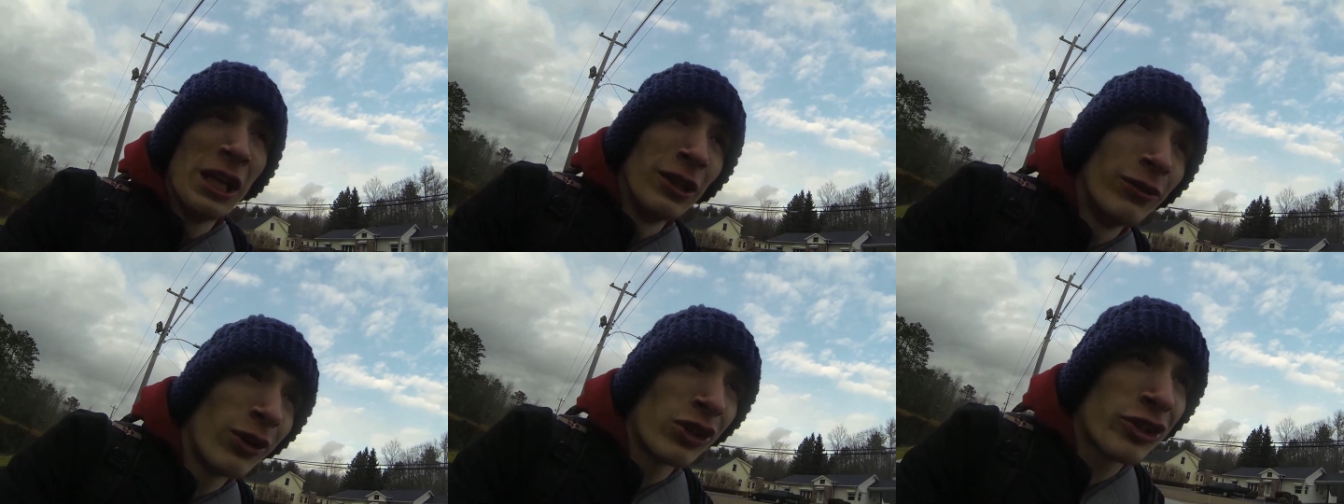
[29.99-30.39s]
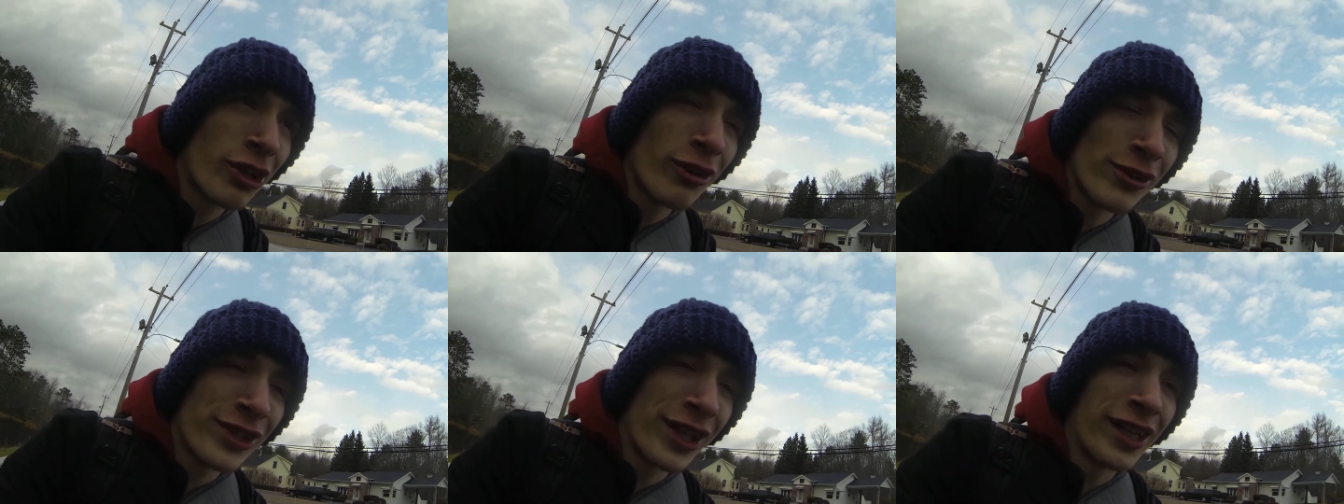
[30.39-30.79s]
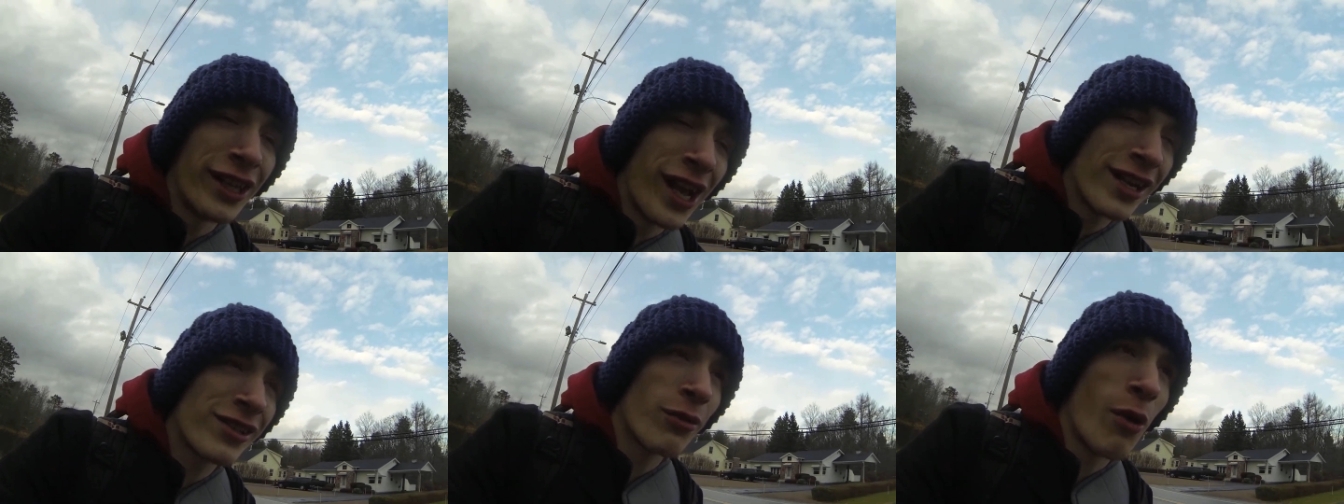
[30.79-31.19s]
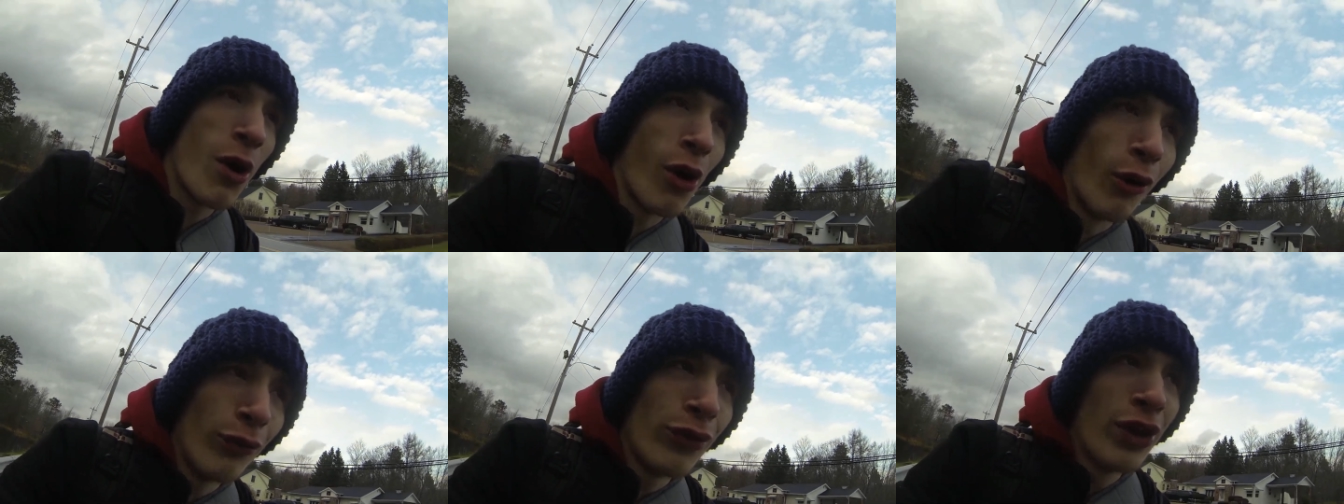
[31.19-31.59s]
which turns into like
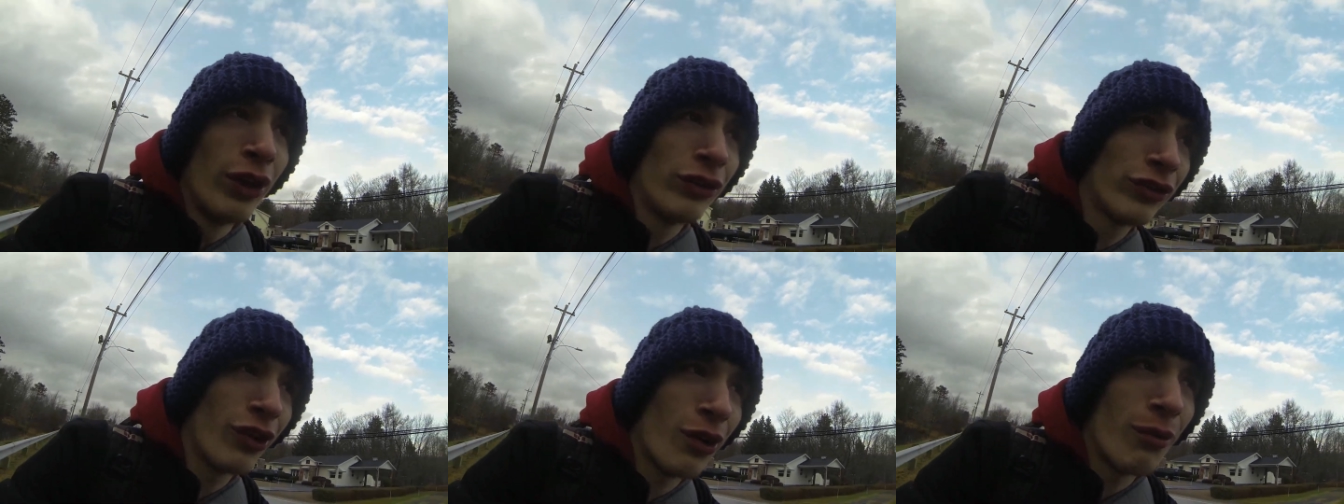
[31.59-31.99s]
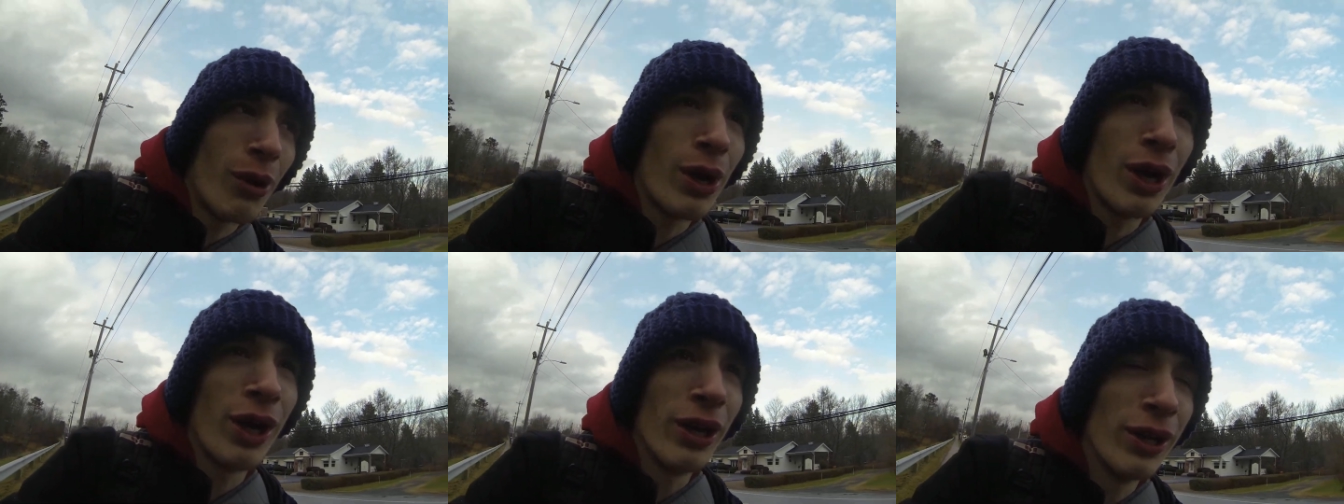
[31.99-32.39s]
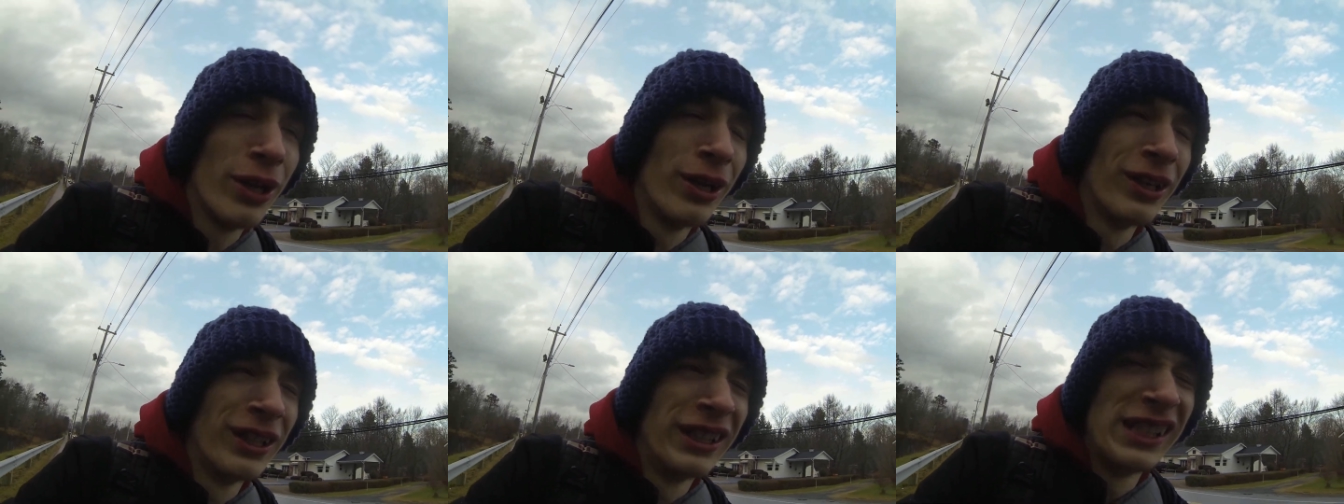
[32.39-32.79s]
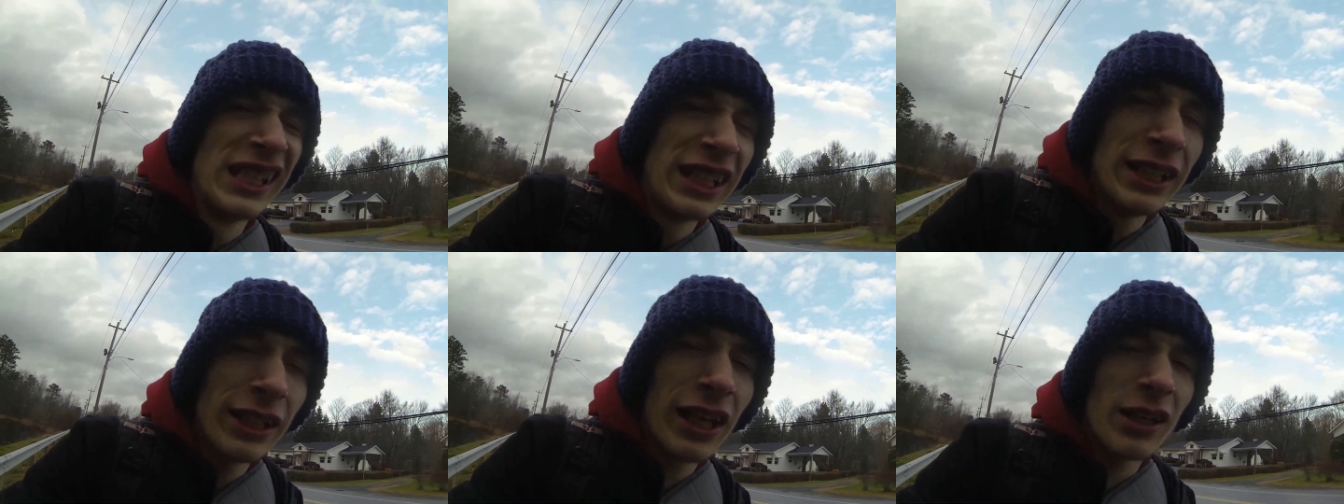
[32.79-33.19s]
12, so
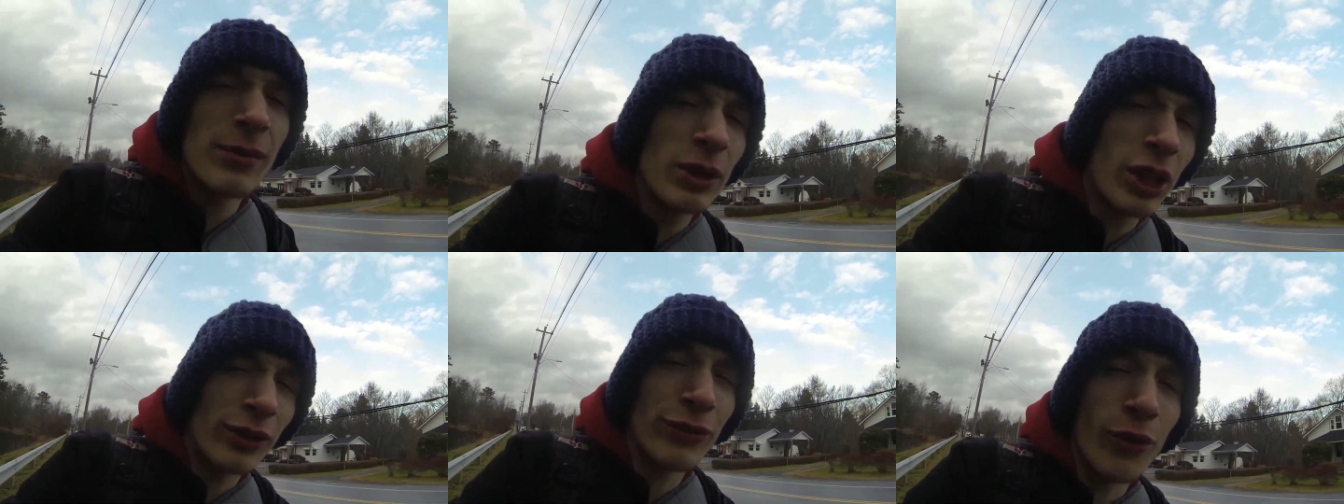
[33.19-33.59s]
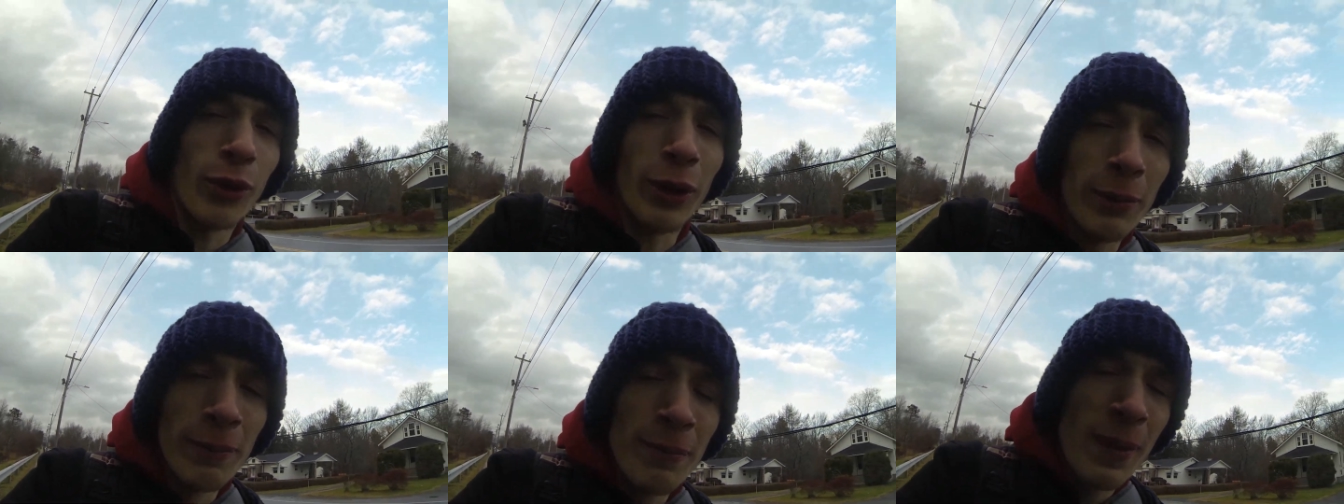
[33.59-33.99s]
that'll be like 4.